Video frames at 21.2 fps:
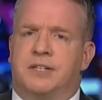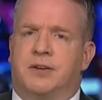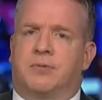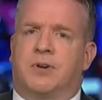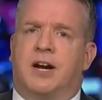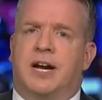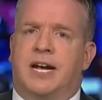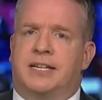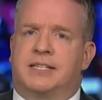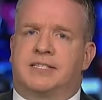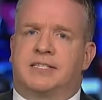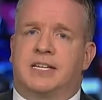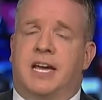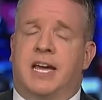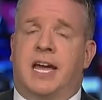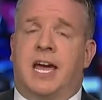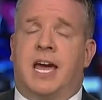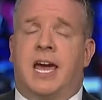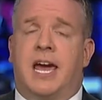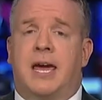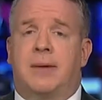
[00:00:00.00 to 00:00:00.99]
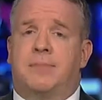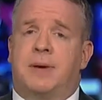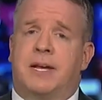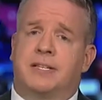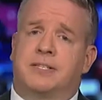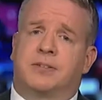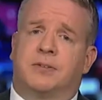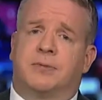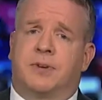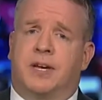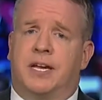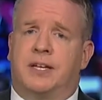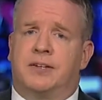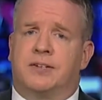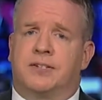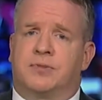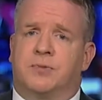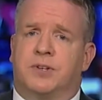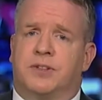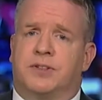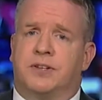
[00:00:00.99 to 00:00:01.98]
and the right say, hey,
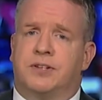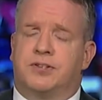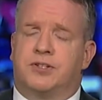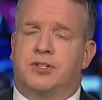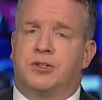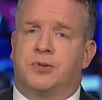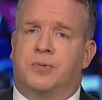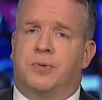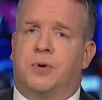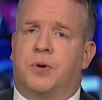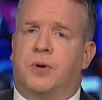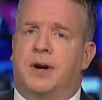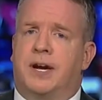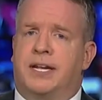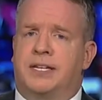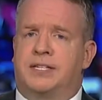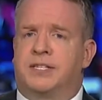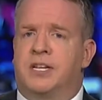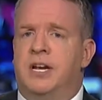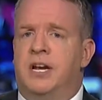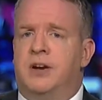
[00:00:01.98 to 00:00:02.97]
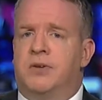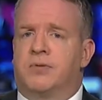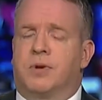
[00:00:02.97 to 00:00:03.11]
Pennsylvania's within 2 points.